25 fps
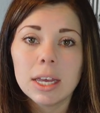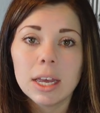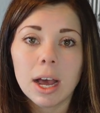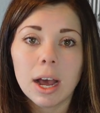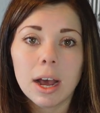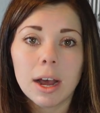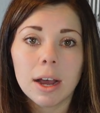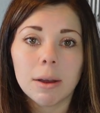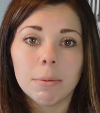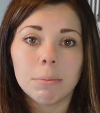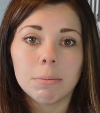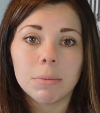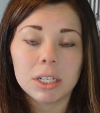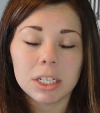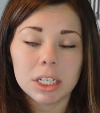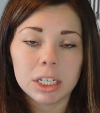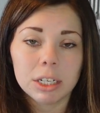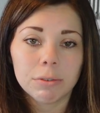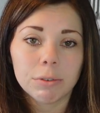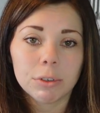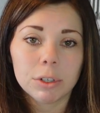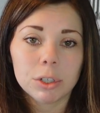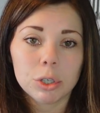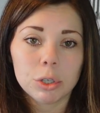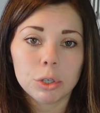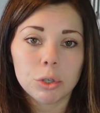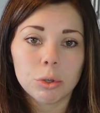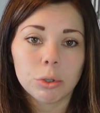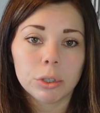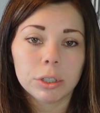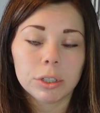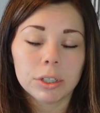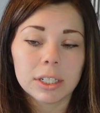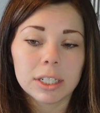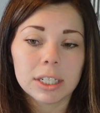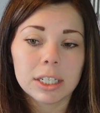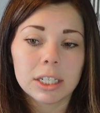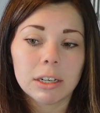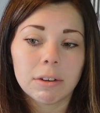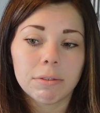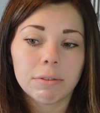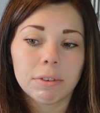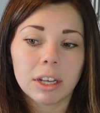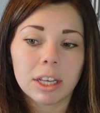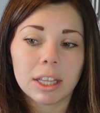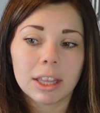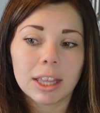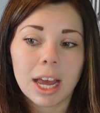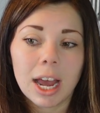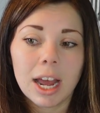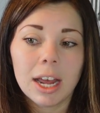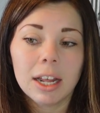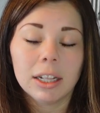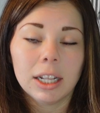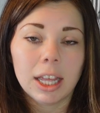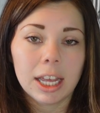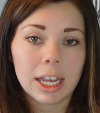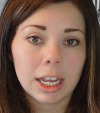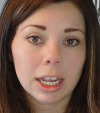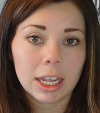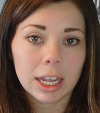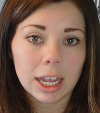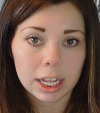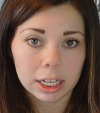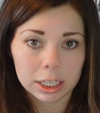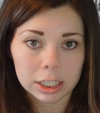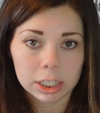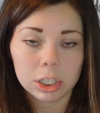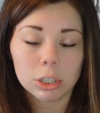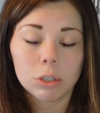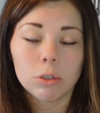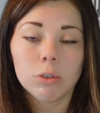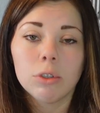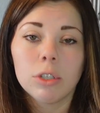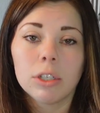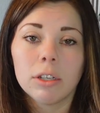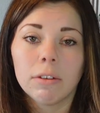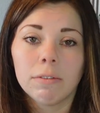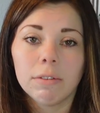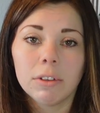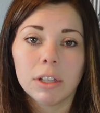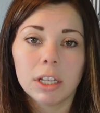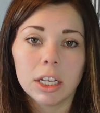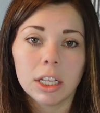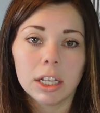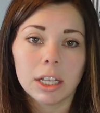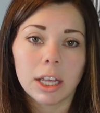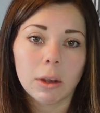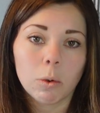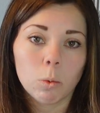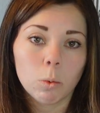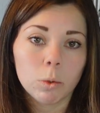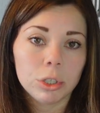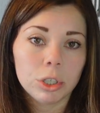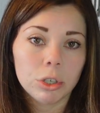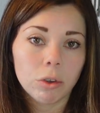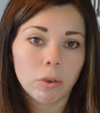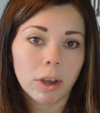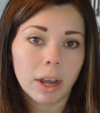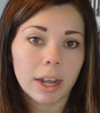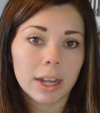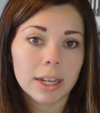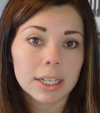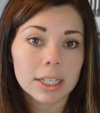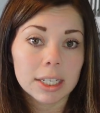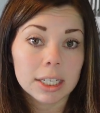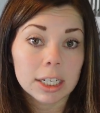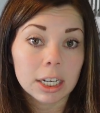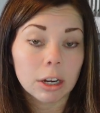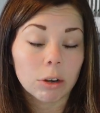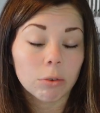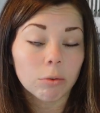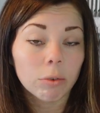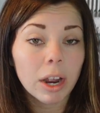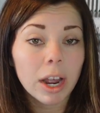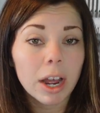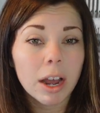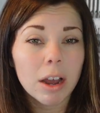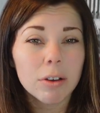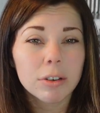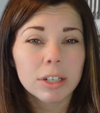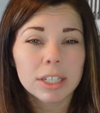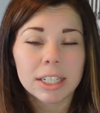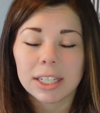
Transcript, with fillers: um, and different tutorials and stuff like that, like exclusively, like, would you guys stick around?